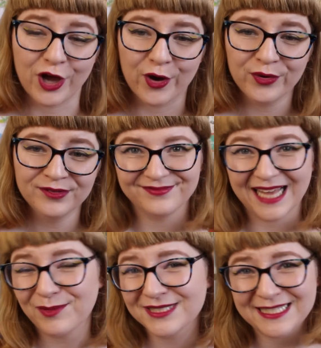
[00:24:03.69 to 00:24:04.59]
go,
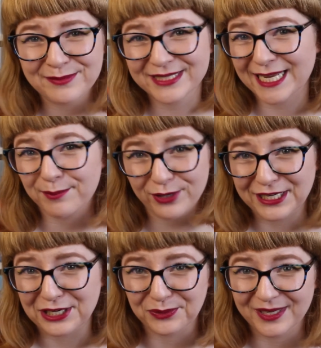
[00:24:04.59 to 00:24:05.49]
that one seems like a pretty good